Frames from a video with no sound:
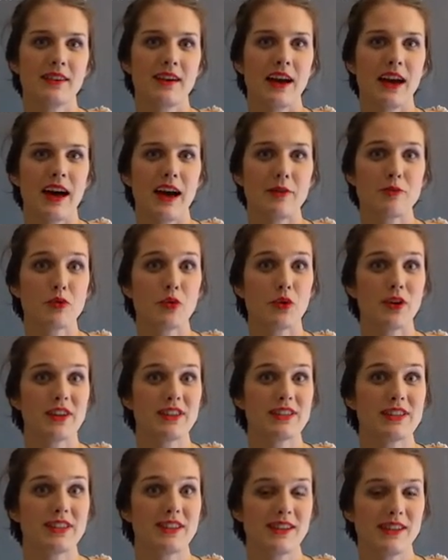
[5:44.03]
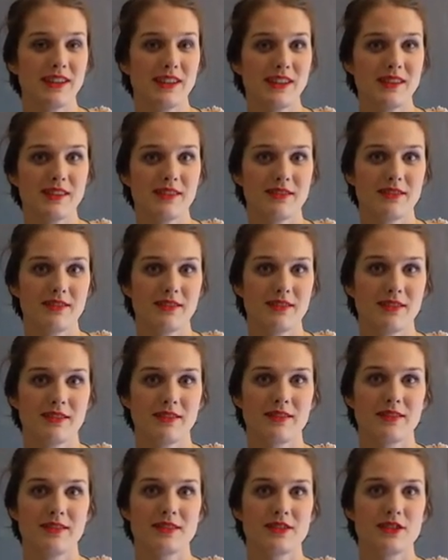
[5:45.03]
I'm going to need
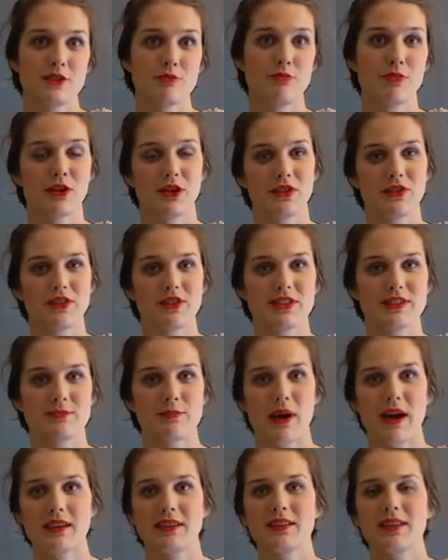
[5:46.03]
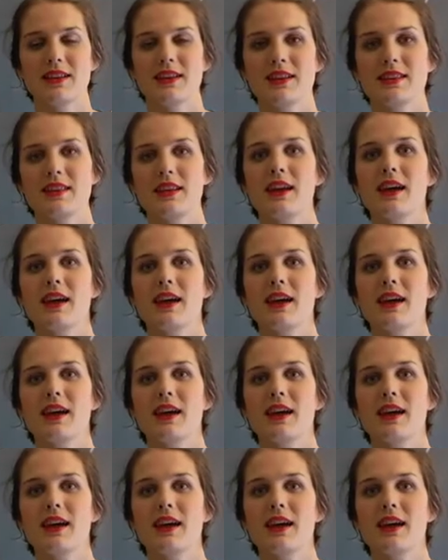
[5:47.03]
to build this monolith,